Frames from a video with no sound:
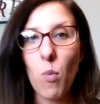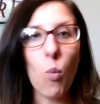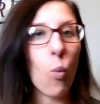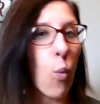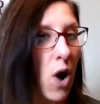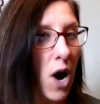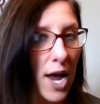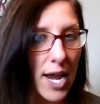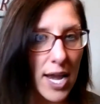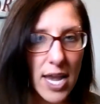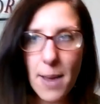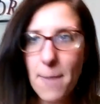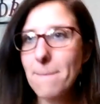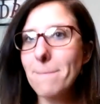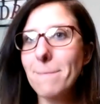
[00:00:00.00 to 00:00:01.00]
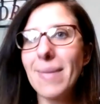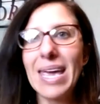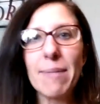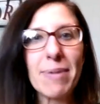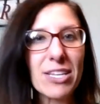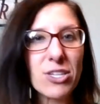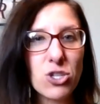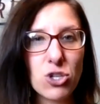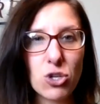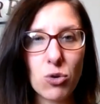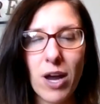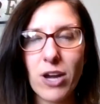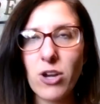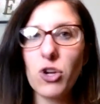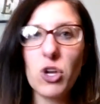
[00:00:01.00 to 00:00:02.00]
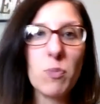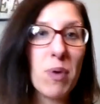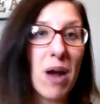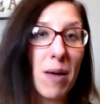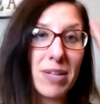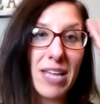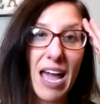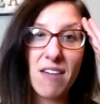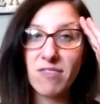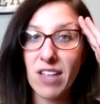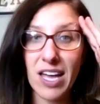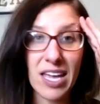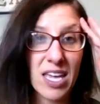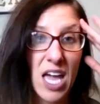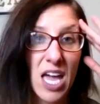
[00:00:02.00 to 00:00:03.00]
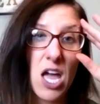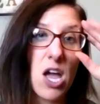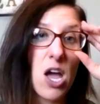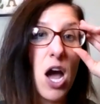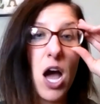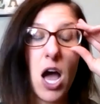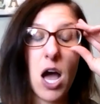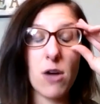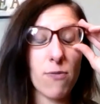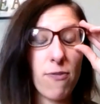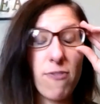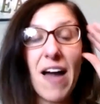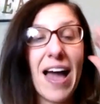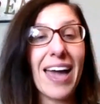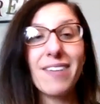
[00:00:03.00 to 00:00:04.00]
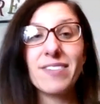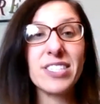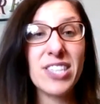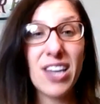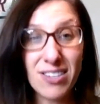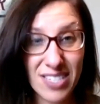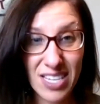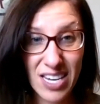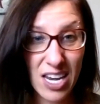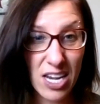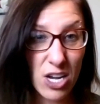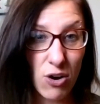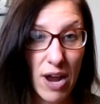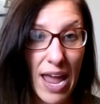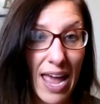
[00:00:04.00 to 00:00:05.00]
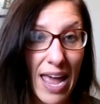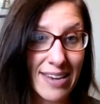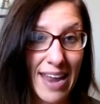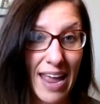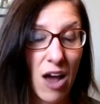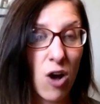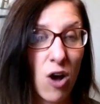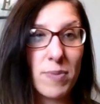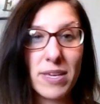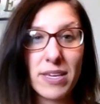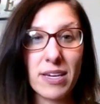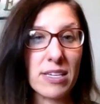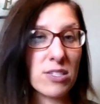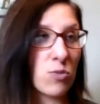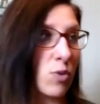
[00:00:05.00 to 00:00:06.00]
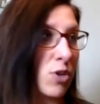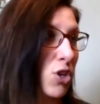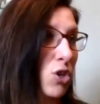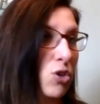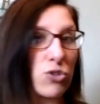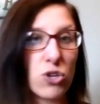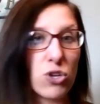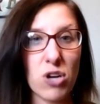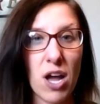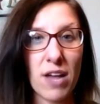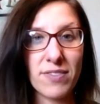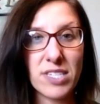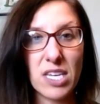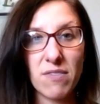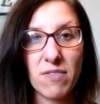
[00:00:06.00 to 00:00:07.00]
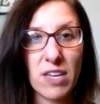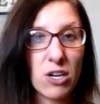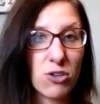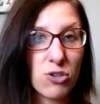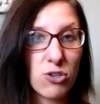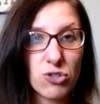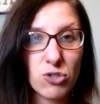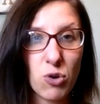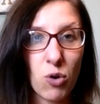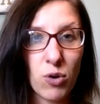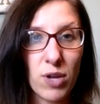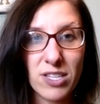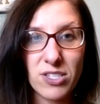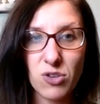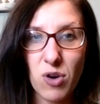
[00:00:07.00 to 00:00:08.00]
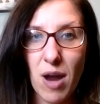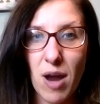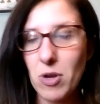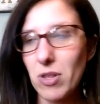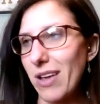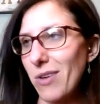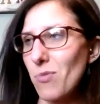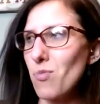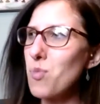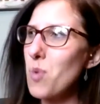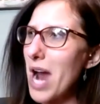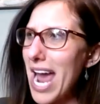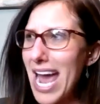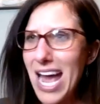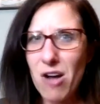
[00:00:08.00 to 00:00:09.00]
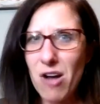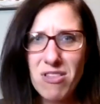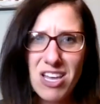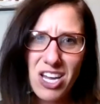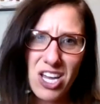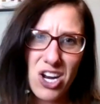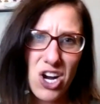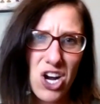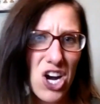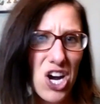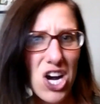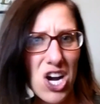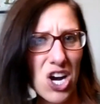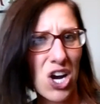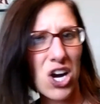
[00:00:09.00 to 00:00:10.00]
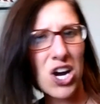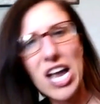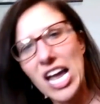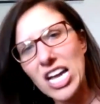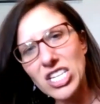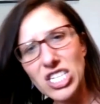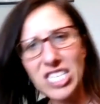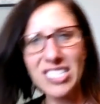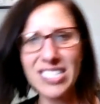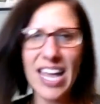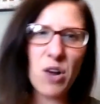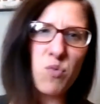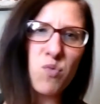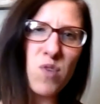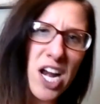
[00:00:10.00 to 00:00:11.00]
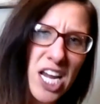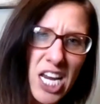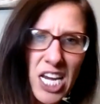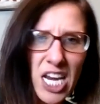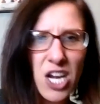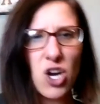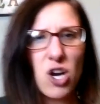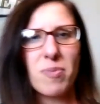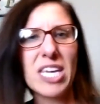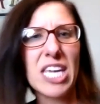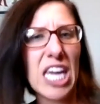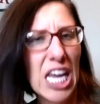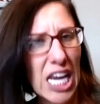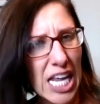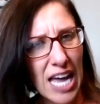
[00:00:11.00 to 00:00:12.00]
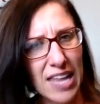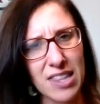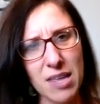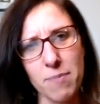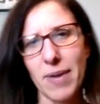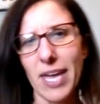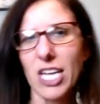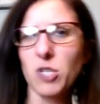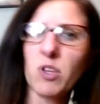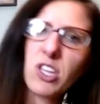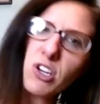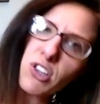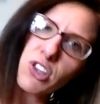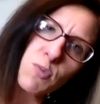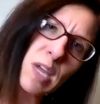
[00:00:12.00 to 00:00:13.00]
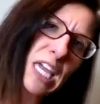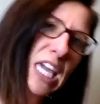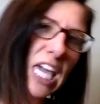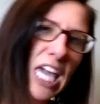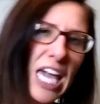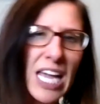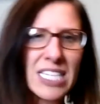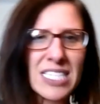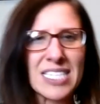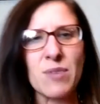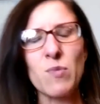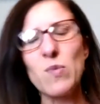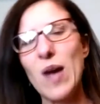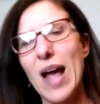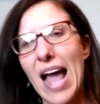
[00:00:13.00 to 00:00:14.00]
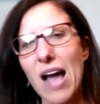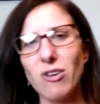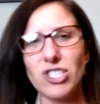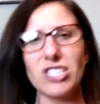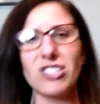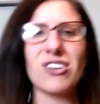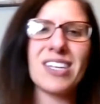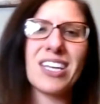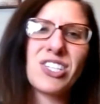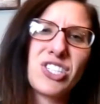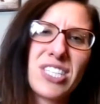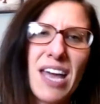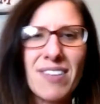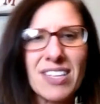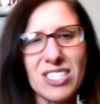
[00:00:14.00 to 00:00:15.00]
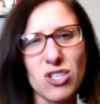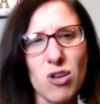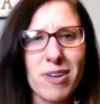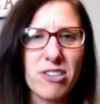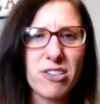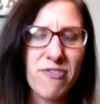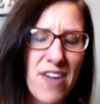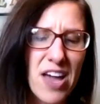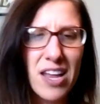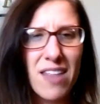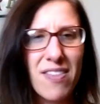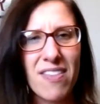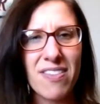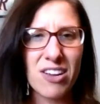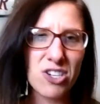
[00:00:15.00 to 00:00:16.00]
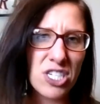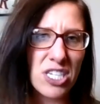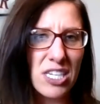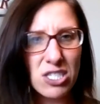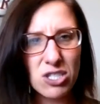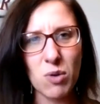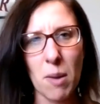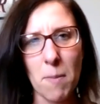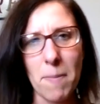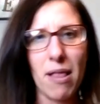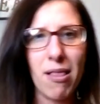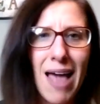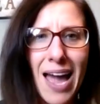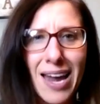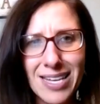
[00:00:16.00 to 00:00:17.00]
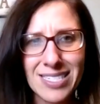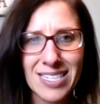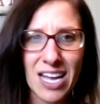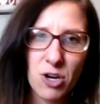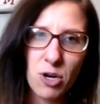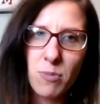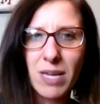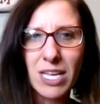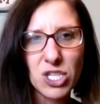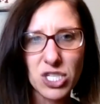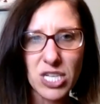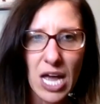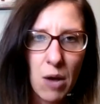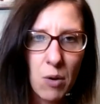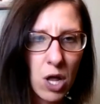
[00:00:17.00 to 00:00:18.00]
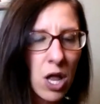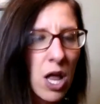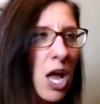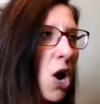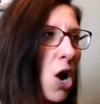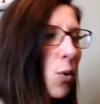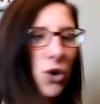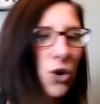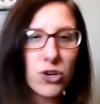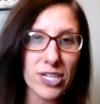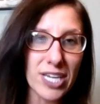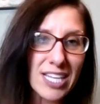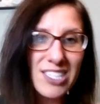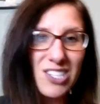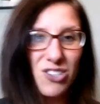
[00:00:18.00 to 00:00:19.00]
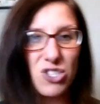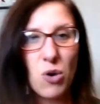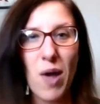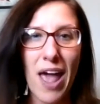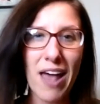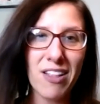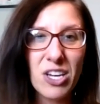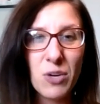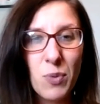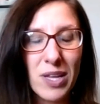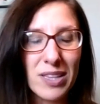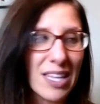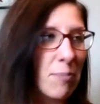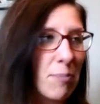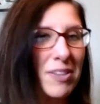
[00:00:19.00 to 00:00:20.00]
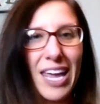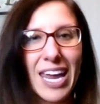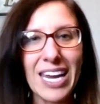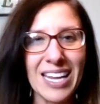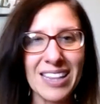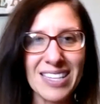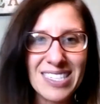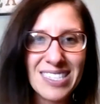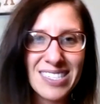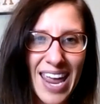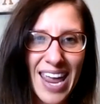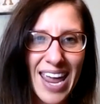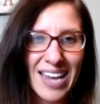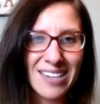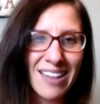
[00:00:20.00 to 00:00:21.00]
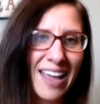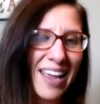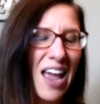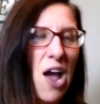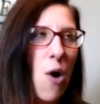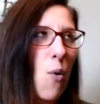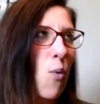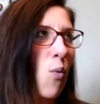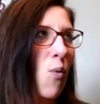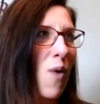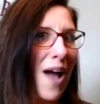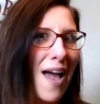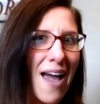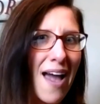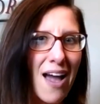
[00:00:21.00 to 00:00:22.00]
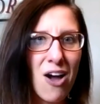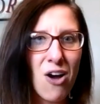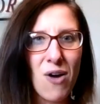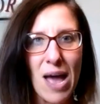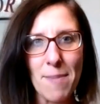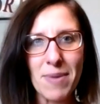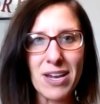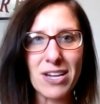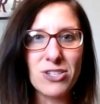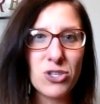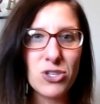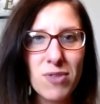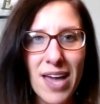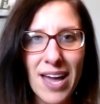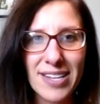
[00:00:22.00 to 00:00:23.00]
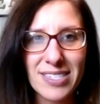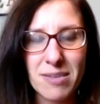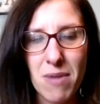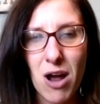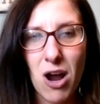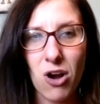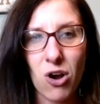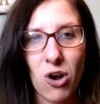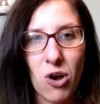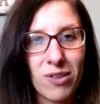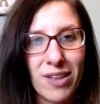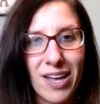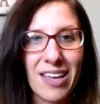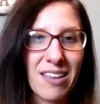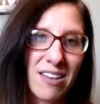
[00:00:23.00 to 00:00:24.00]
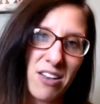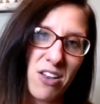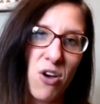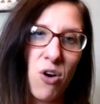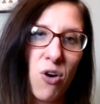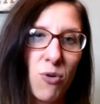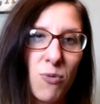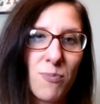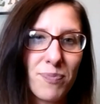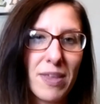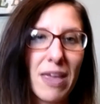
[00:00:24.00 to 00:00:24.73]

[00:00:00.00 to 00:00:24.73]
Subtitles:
1, maybe 2. I know you probably have like 5 dozen in your head now, because when you turn on TV or you scroll Instagram, you're like, wow, look at her. She's like running in her bikini on the beach with her 3 kids. And then, wow, she looks like she's having so much fun. And then there she is doing Pilates on her beach towel, where her kids are so eloquently playing in the sand. Like, wow, I'm going to do that tomorrow. Like, no.